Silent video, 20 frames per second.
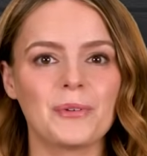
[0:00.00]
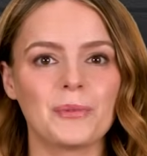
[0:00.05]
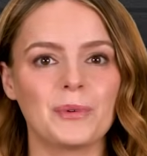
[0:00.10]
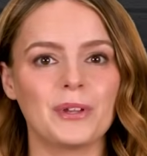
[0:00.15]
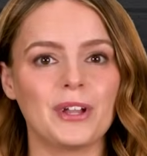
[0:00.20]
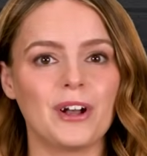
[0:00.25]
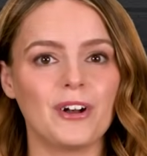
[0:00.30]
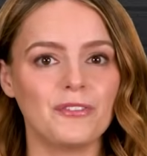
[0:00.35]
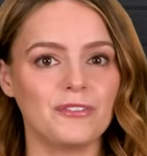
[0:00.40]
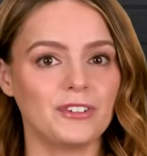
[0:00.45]

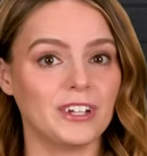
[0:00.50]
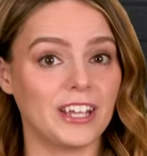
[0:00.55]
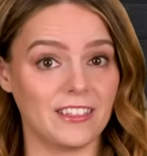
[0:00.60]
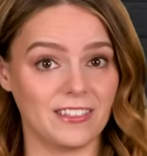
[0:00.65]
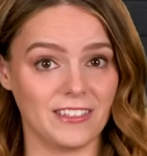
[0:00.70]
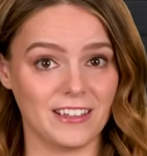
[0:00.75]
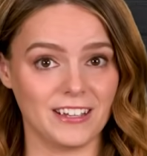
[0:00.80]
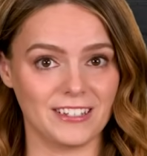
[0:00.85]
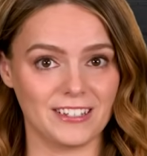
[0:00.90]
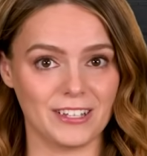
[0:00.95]
We all
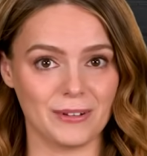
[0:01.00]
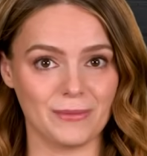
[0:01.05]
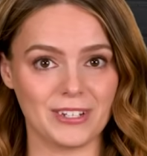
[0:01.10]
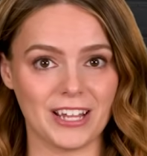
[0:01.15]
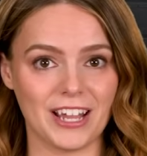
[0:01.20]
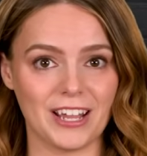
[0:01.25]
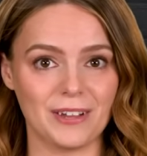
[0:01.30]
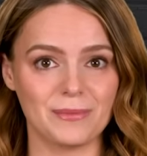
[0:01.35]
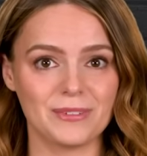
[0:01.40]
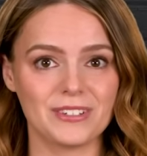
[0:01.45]
forget things
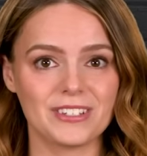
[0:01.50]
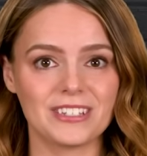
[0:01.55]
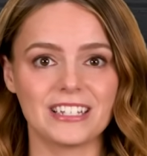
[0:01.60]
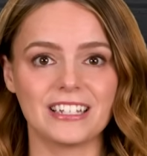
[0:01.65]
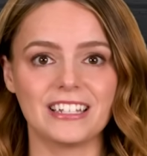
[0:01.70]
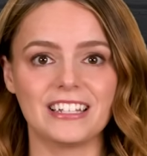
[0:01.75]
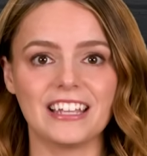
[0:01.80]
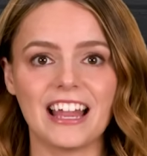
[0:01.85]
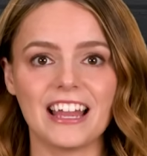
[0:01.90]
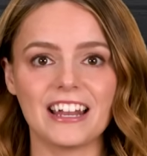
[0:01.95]
sometimes,
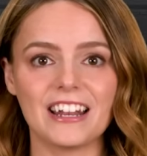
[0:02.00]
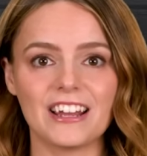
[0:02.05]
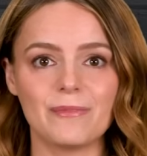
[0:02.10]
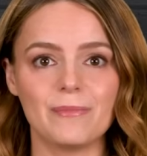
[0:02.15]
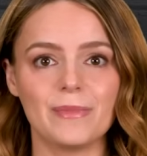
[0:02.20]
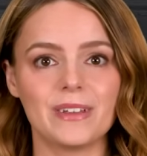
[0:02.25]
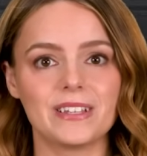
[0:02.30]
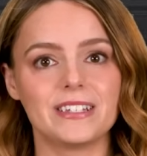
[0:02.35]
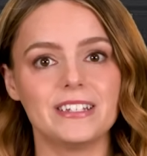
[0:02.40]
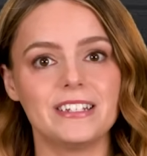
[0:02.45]
yet a
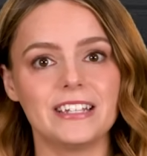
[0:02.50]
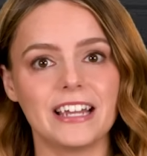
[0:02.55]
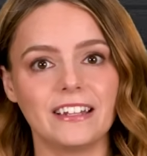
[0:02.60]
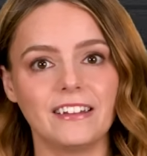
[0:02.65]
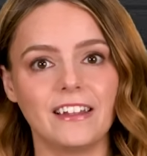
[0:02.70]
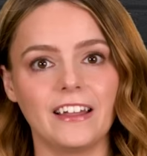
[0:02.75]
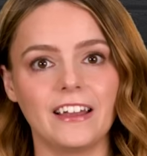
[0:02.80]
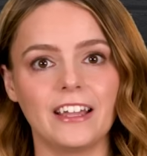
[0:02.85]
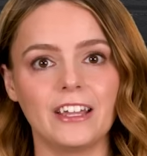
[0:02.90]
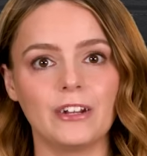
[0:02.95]
missed
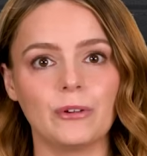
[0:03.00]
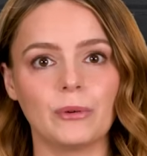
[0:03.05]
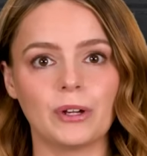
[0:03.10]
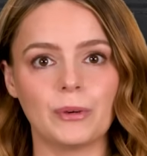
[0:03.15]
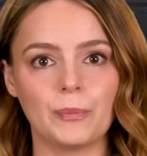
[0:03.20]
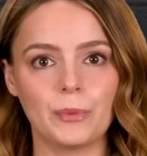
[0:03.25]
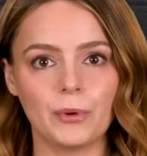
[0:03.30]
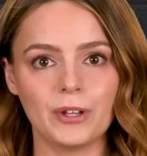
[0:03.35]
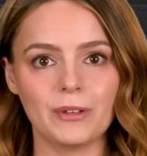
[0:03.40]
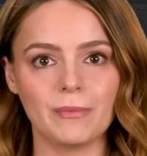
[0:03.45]
deadline or
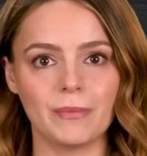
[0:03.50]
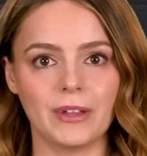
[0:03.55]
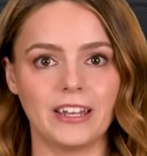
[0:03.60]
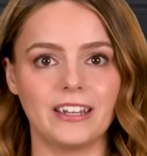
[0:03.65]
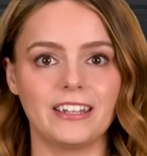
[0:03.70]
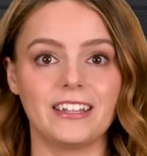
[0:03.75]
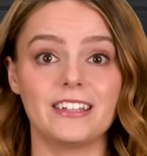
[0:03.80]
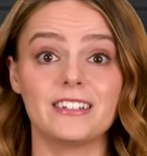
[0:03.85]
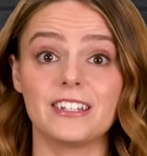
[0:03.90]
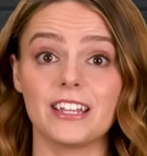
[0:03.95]

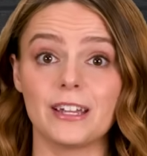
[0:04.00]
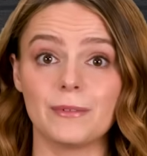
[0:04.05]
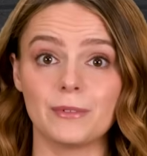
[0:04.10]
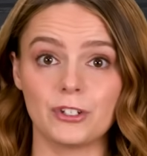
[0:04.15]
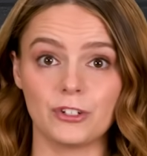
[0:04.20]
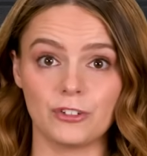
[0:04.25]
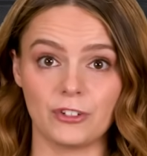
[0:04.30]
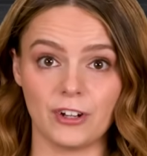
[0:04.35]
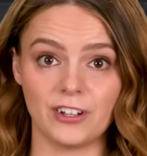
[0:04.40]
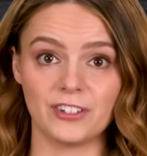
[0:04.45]
appointment can
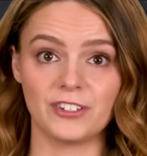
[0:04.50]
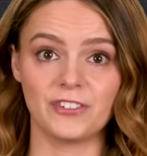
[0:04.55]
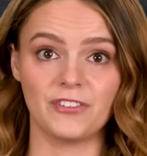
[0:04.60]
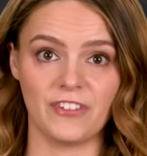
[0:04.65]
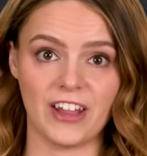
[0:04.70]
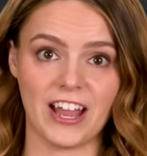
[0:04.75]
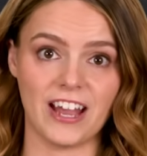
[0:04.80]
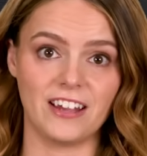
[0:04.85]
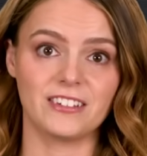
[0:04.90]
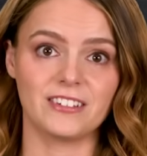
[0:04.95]
damage trust
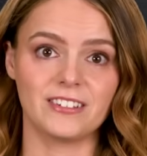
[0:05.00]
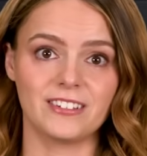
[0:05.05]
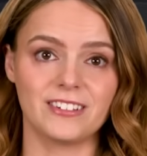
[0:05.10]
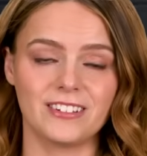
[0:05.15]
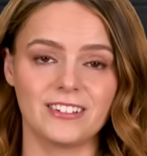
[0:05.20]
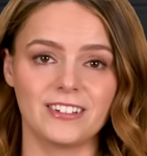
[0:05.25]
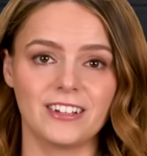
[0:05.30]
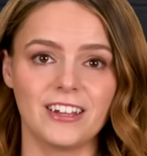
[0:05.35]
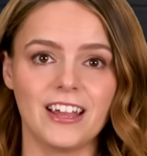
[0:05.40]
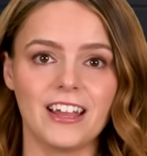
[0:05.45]

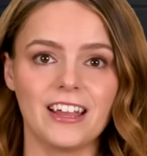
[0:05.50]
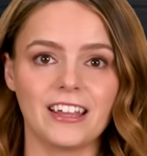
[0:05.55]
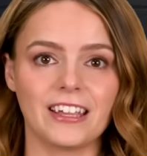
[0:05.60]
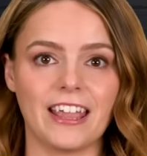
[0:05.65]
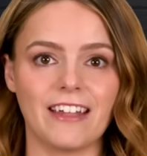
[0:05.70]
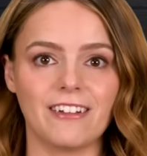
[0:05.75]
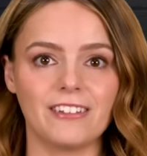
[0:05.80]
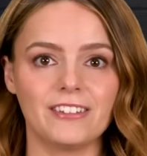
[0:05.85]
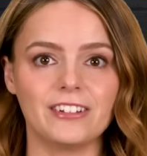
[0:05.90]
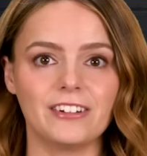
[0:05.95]
fast.
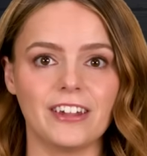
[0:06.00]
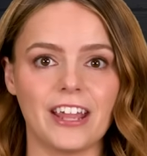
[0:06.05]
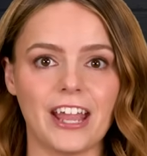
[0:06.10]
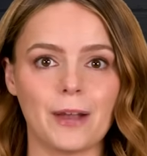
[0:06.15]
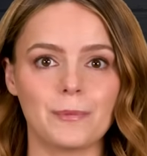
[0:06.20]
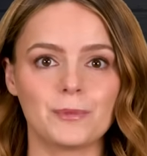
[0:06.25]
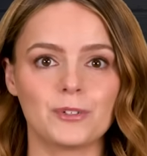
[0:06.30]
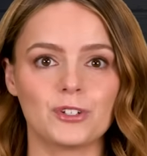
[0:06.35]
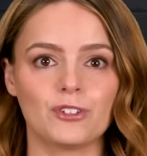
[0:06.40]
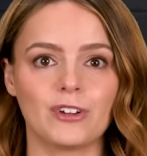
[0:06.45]
Calendar
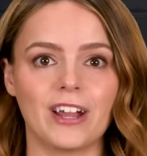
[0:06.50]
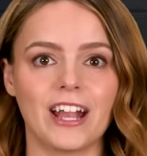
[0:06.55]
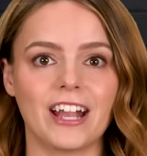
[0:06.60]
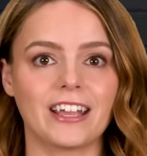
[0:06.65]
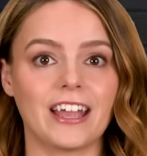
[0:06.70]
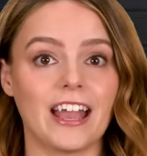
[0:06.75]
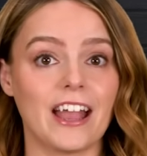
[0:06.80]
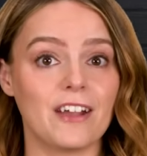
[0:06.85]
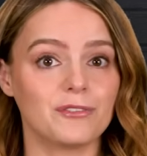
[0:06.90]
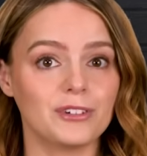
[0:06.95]
apps
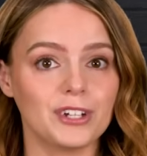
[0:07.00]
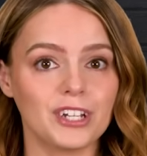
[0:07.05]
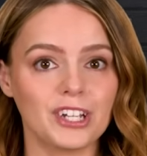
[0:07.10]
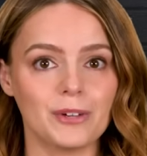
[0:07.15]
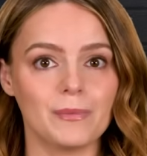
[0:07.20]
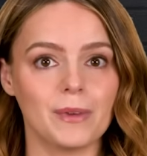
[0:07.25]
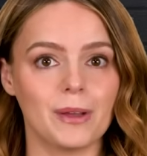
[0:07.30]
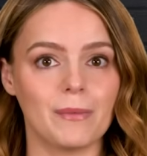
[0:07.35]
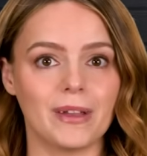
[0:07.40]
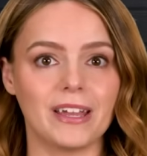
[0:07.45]
track every
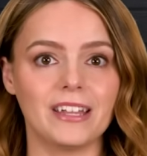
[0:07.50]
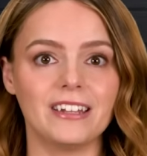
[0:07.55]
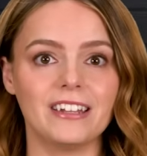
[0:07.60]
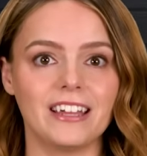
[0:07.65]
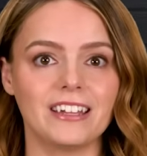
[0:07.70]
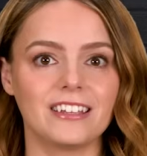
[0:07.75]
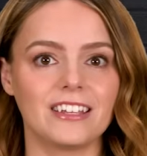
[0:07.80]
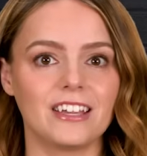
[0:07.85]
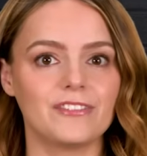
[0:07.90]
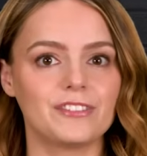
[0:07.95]
commitment
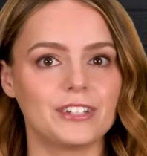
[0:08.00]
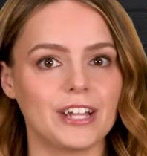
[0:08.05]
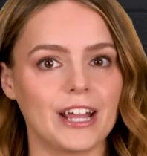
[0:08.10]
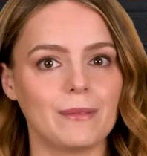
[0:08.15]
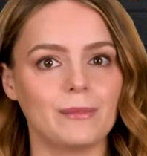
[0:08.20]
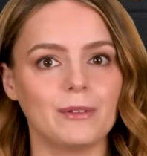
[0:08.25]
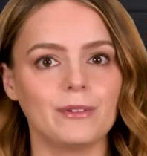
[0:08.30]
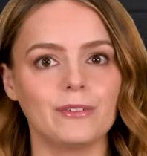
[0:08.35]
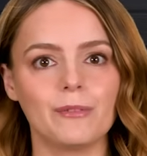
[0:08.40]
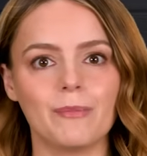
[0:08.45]
and give
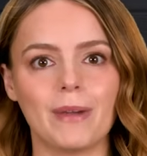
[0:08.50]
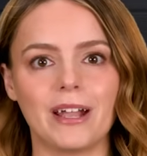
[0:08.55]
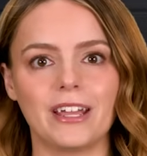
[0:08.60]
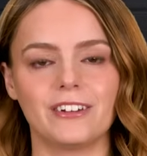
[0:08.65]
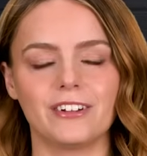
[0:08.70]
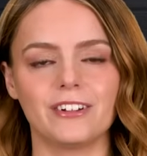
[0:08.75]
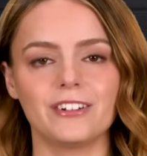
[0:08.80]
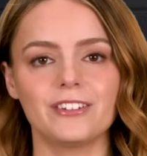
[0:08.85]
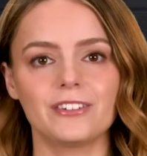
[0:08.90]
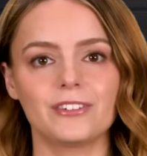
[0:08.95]
timely
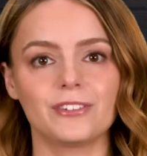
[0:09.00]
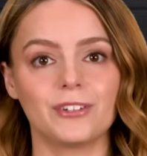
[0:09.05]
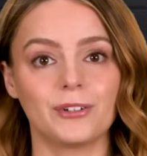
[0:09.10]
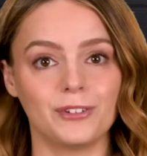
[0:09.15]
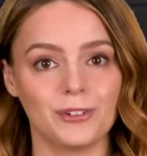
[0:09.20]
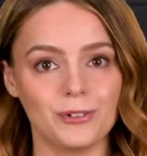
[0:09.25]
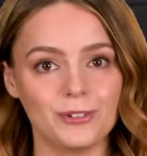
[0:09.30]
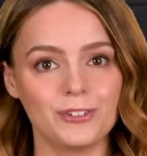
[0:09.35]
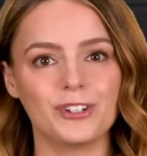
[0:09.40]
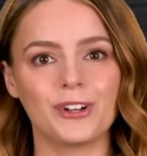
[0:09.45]
reminders so
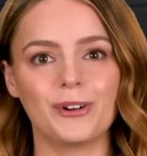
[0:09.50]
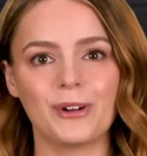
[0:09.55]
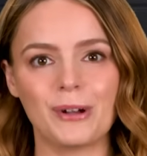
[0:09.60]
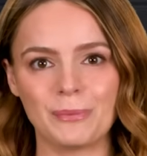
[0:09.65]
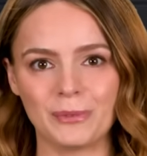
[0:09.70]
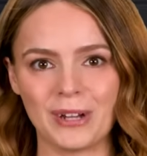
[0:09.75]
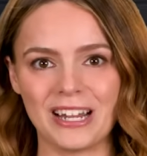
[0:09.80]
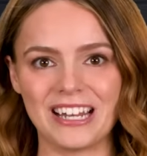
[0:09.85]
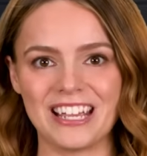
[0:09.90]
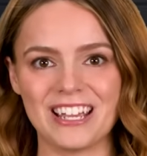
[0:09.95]
you show
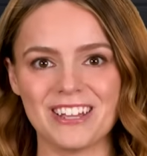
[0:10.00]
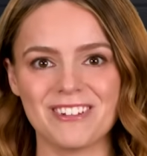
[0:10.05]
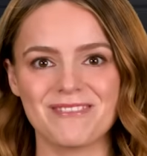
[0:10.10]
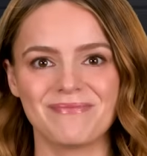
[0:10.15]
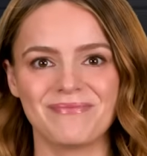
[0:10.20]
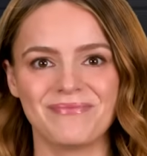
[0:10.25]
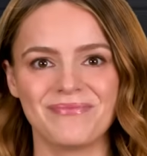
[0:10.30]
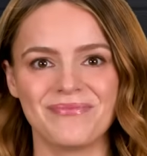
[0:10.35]
up ready.